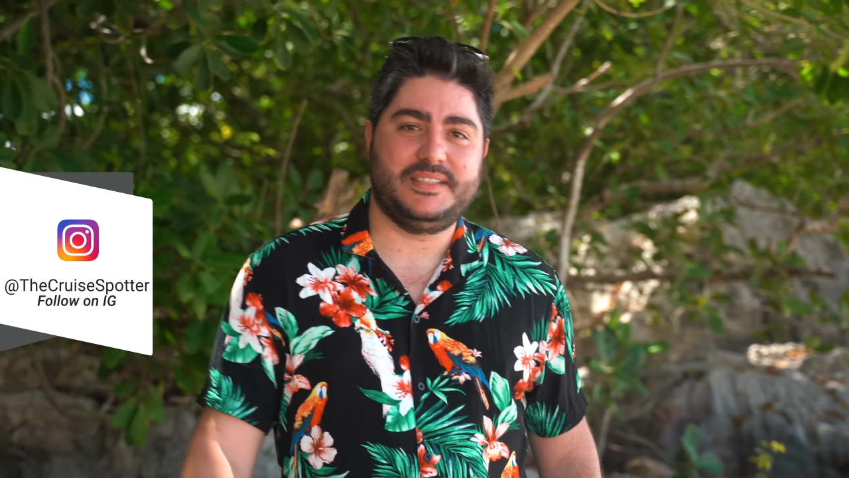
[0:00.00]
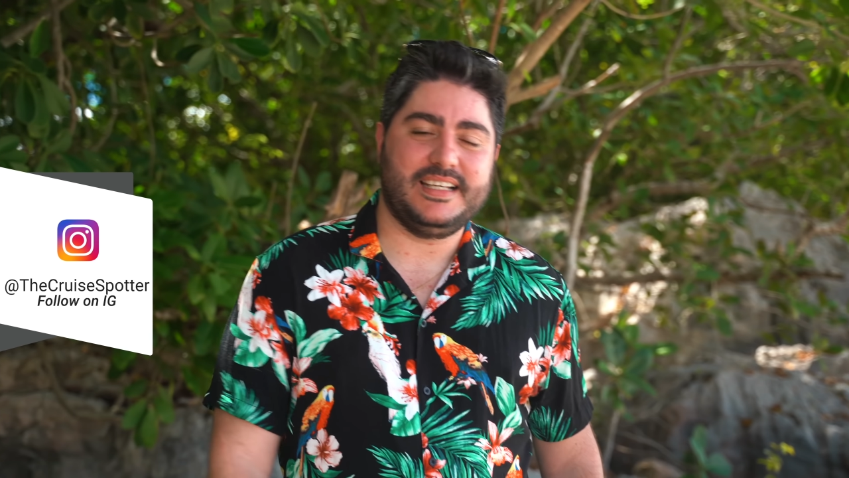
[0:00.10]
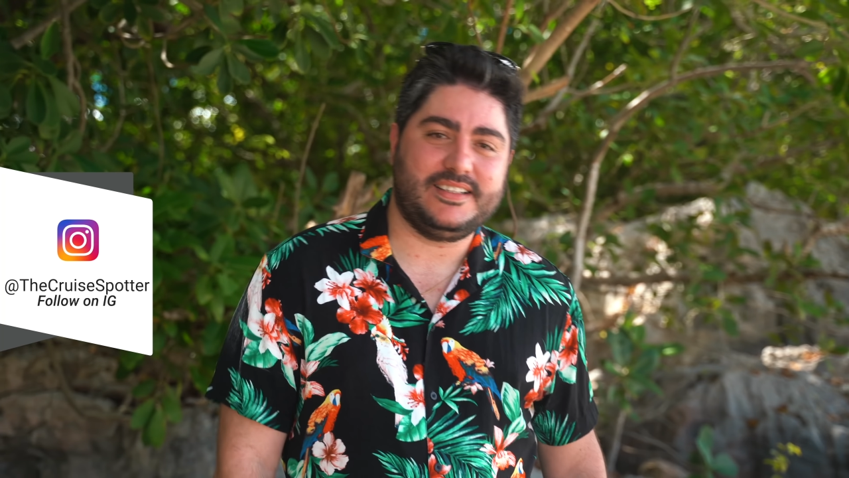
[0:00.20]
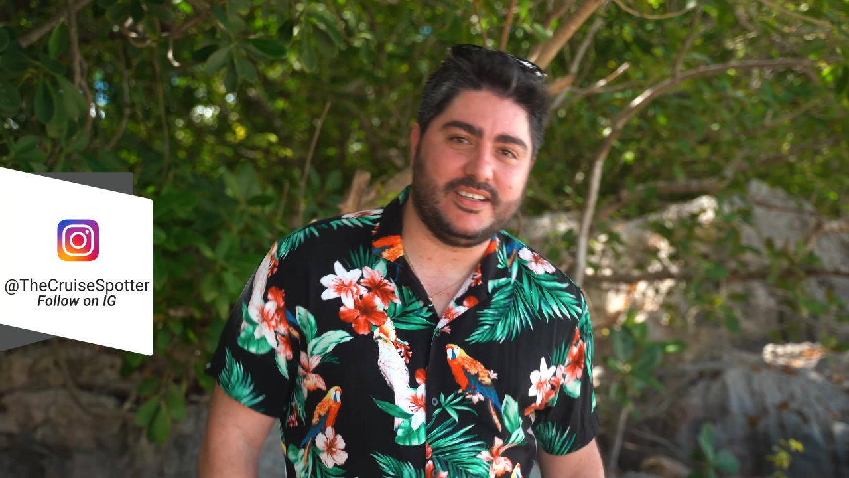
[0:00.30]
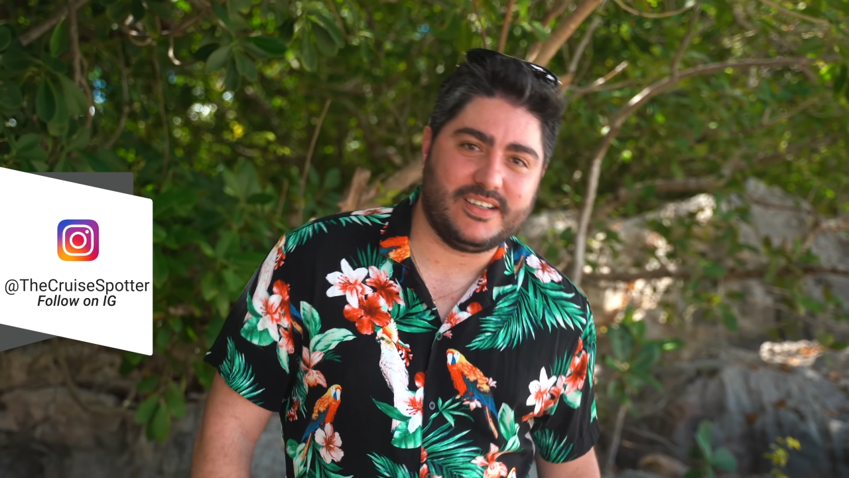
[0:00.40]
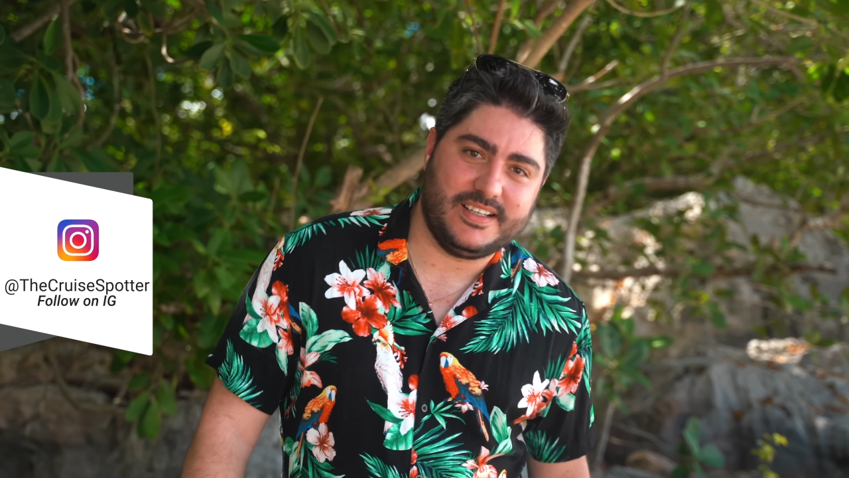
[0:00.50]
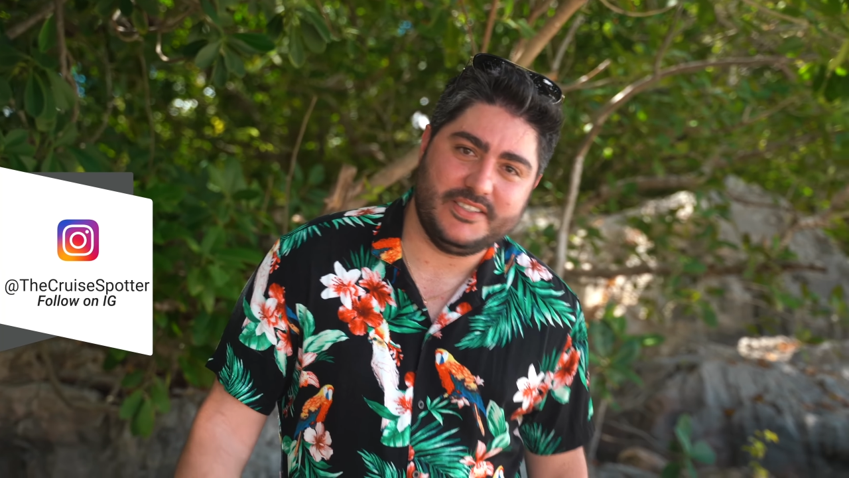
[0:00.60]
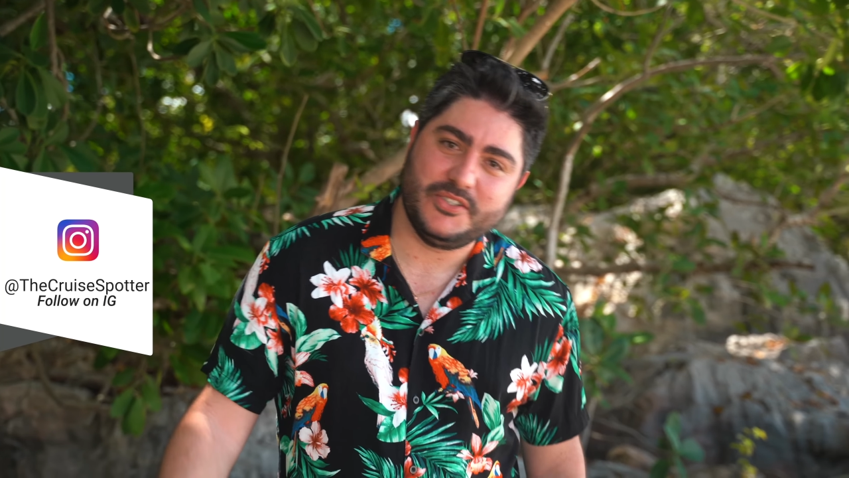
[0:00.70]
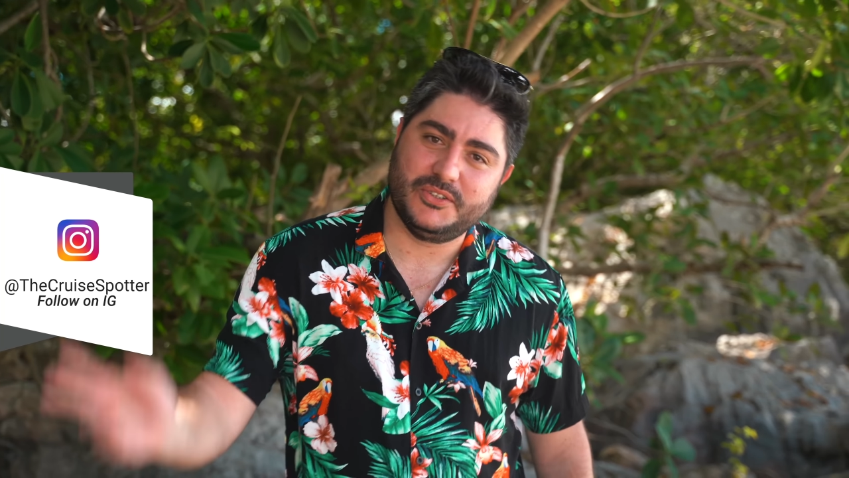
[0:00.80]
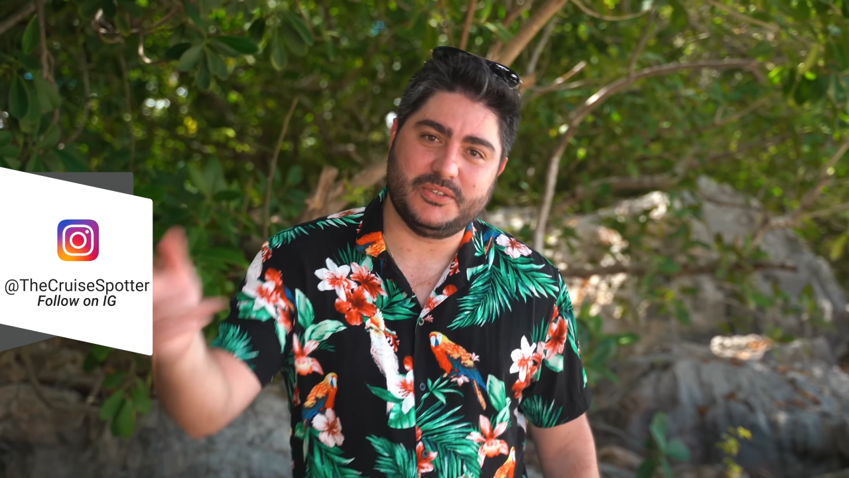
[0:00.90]
TikTok,
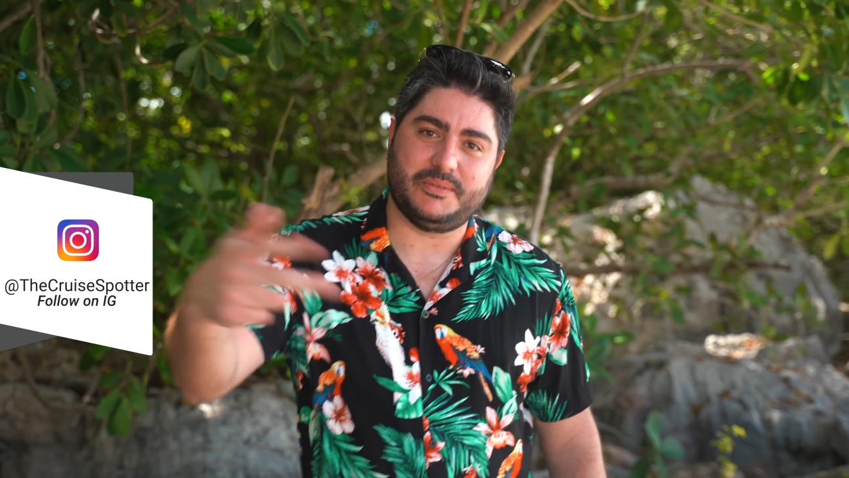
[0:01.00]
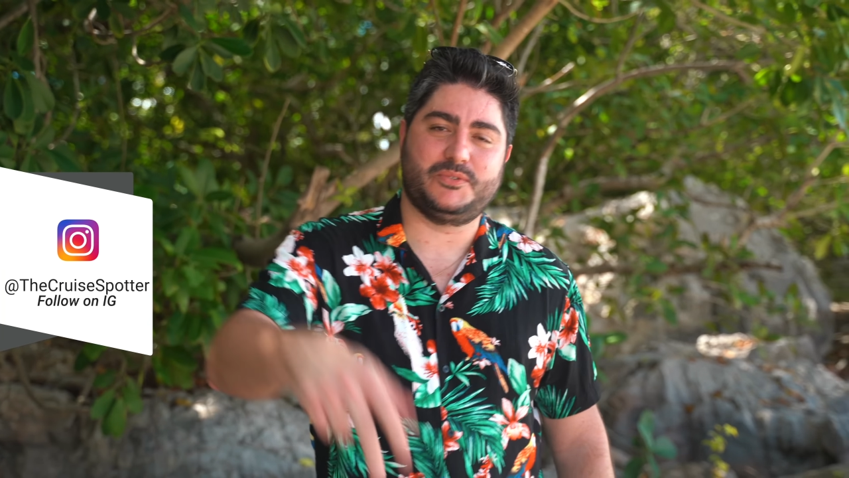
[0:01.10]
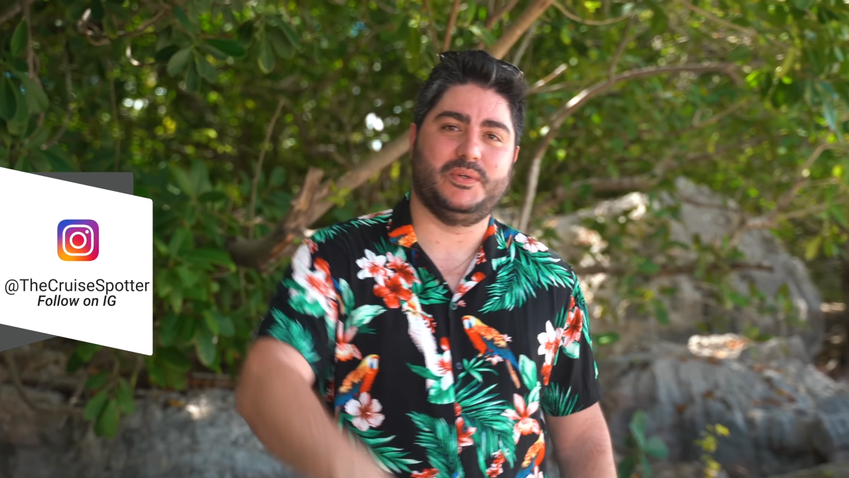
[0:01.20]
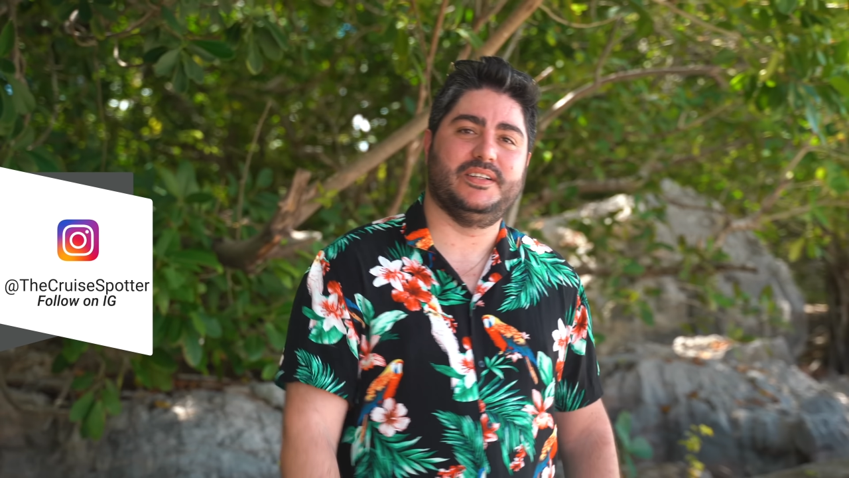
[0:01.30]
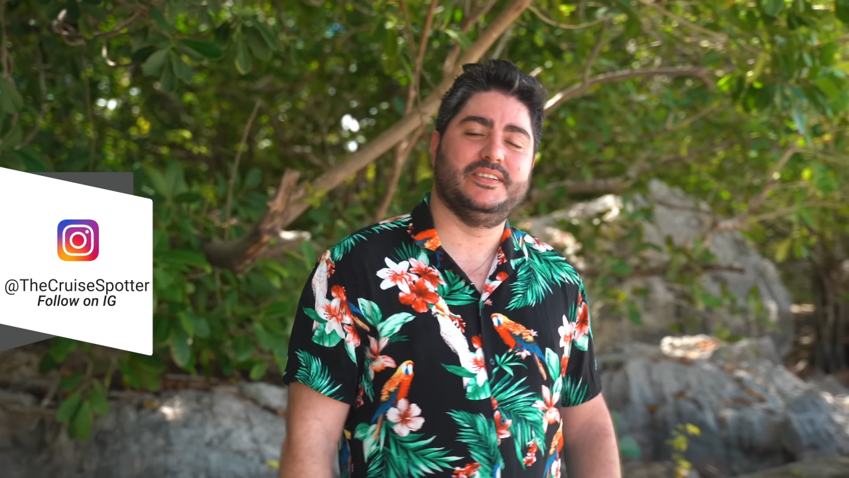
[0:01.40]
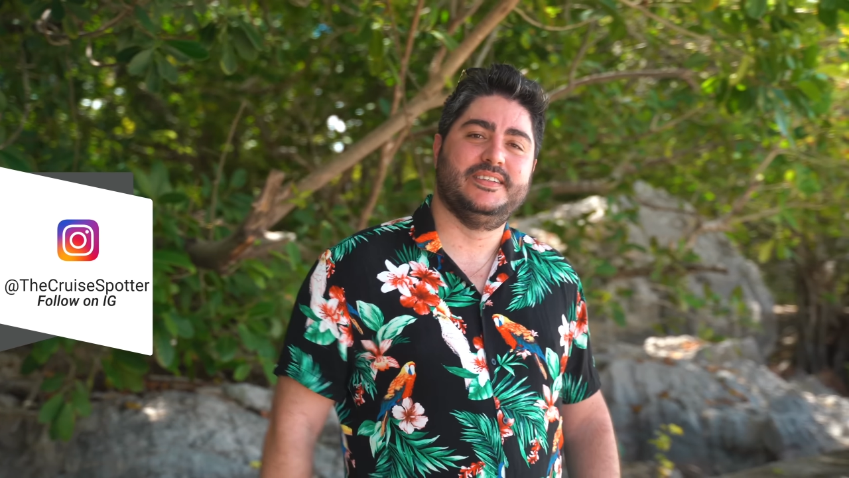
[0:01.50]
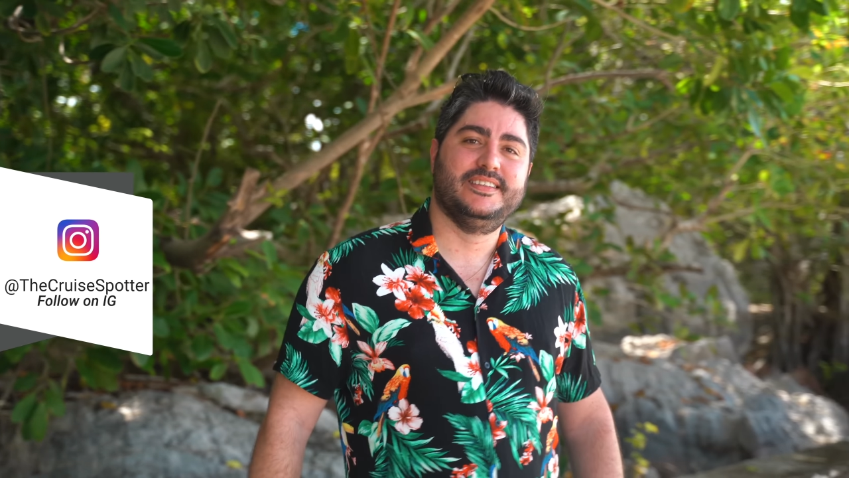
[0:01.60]
and YouTube as well.